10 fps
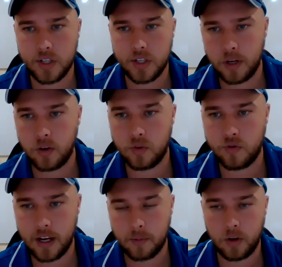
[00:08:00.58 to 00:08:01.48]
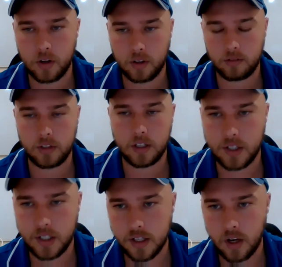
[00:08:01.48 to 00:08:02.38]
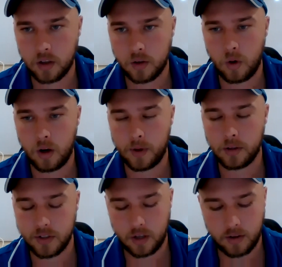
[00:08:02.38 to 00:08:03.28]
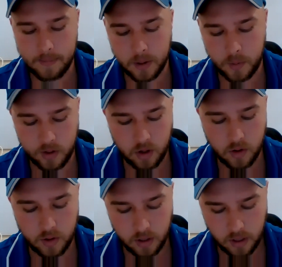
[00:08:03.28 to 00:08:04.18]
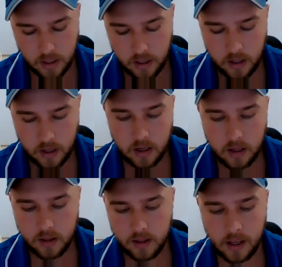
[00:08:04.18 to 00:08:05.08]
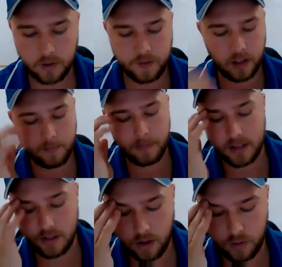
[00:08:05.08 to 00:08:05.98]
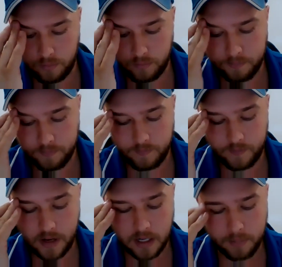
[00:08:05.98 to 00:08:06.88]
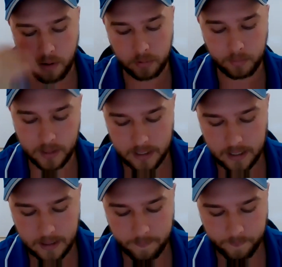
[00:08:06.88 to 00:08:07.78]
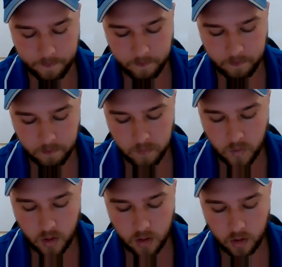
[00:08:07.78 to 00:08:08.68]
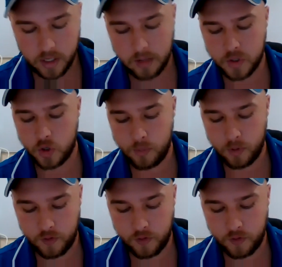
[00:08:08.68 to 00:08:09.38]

some pretty good track work, and she's going quite well. So happy with her. And the other fella, Maslow, Fatty, probably look, he was super